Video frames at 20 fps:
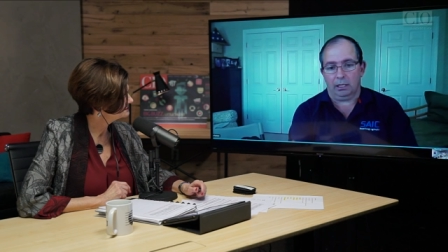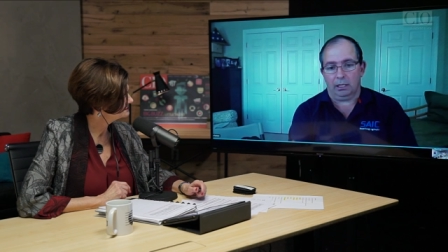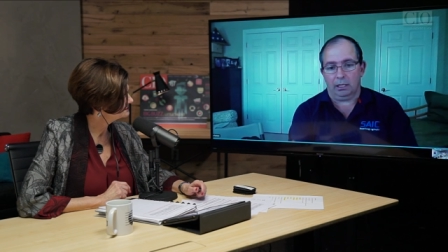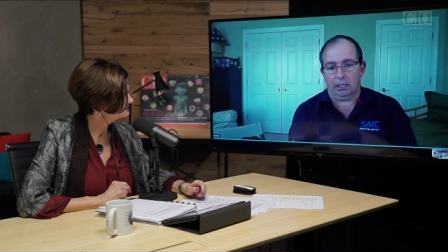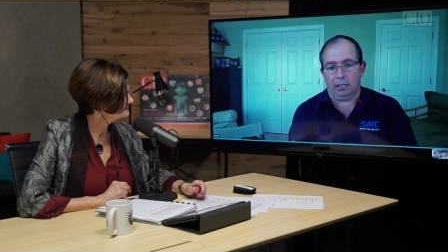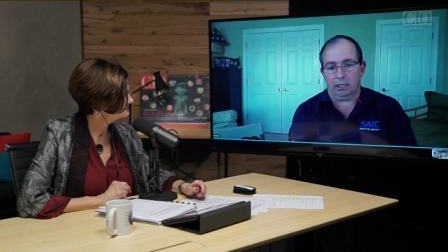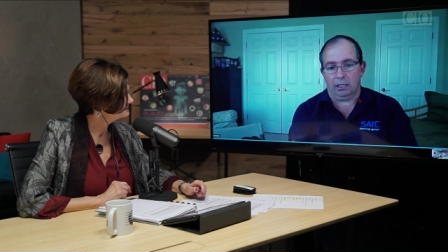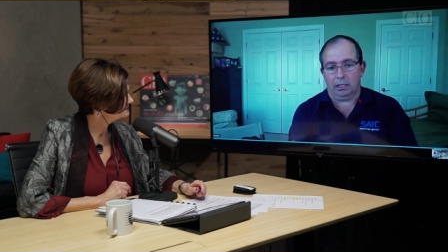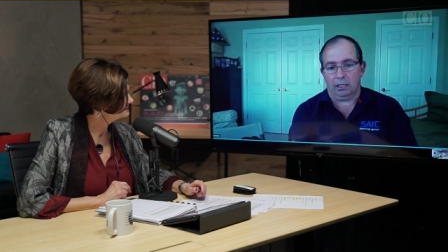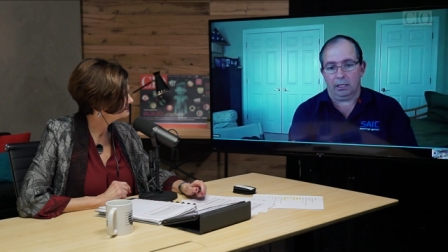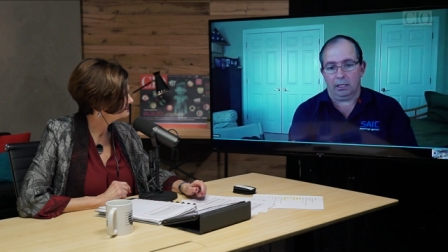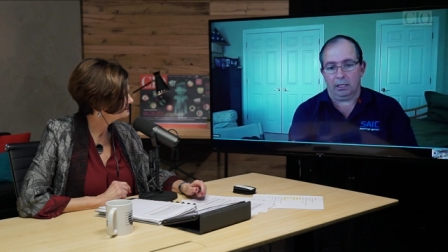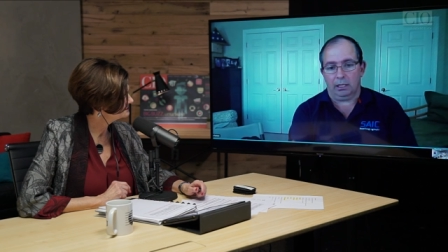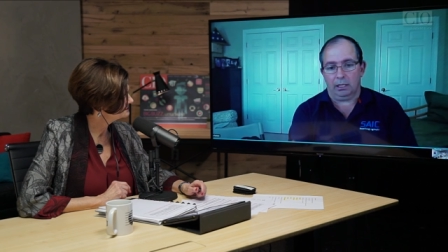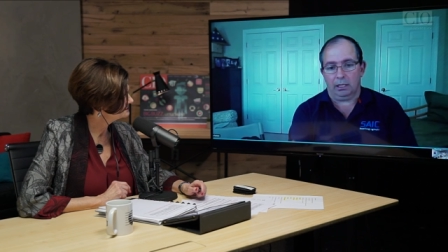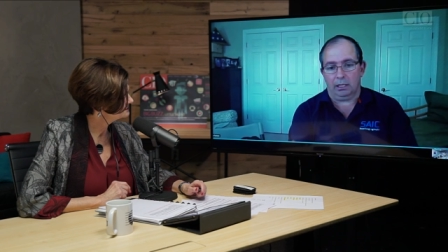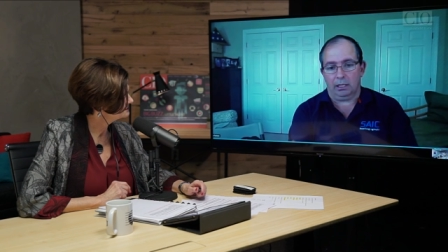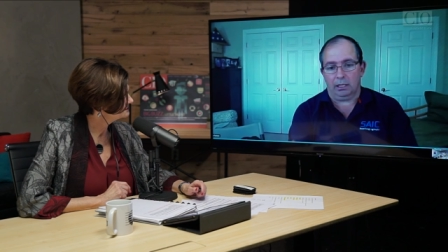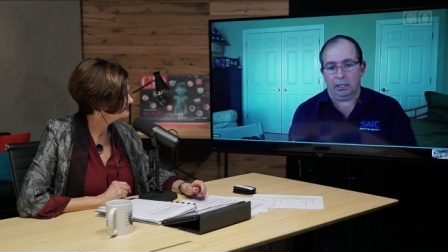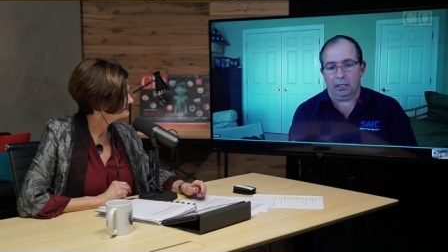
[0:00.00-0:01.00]
on
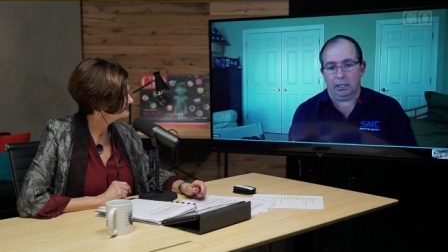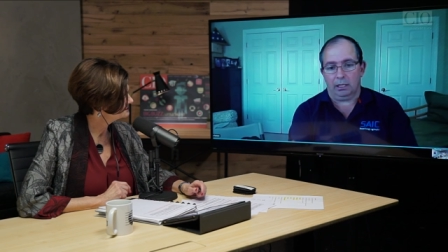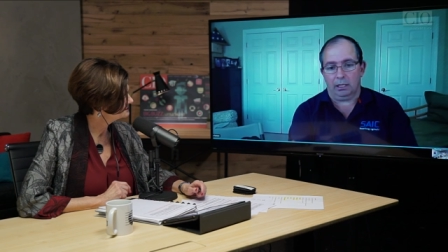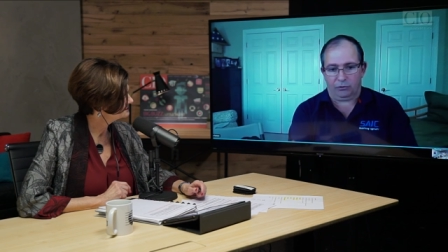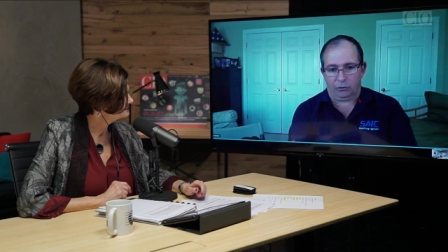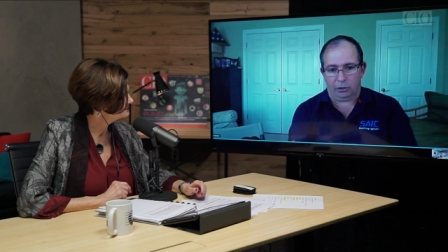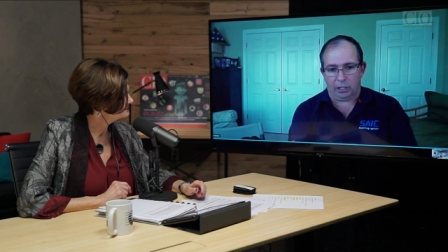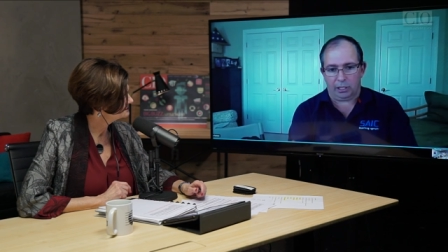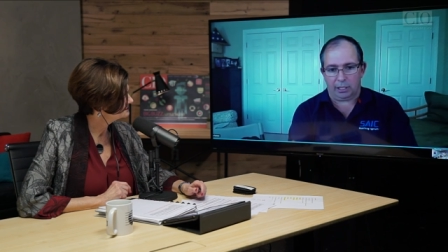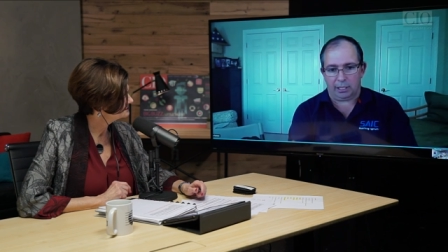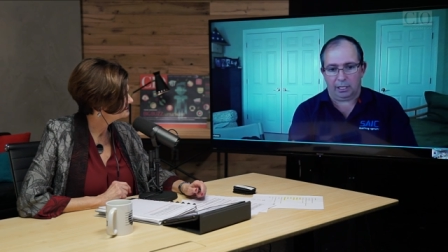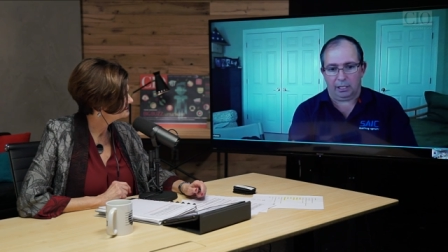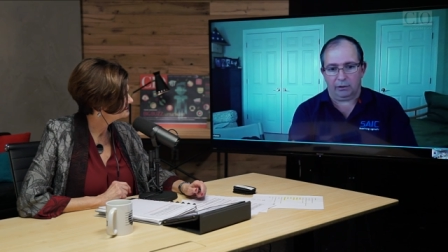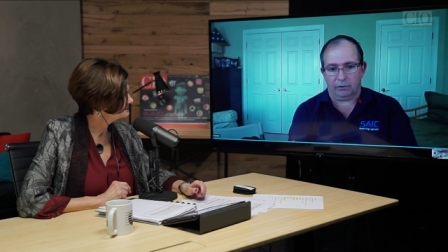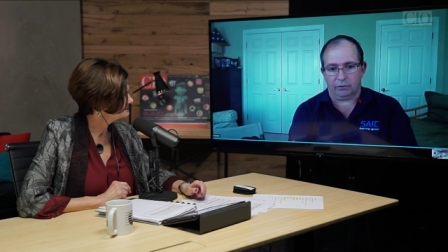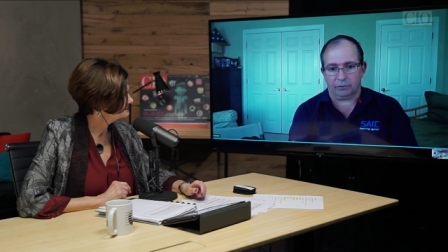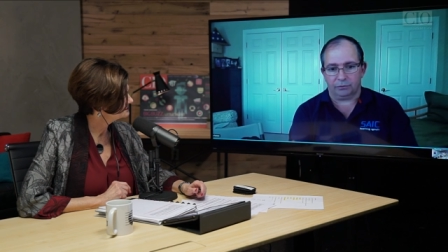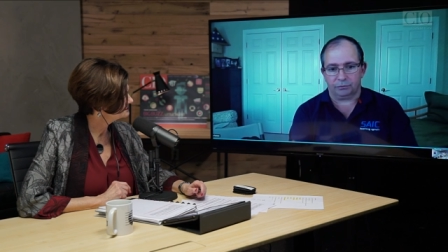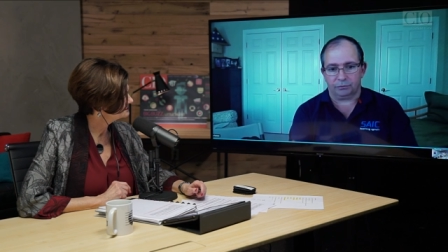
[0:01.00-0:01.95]
technology for itself.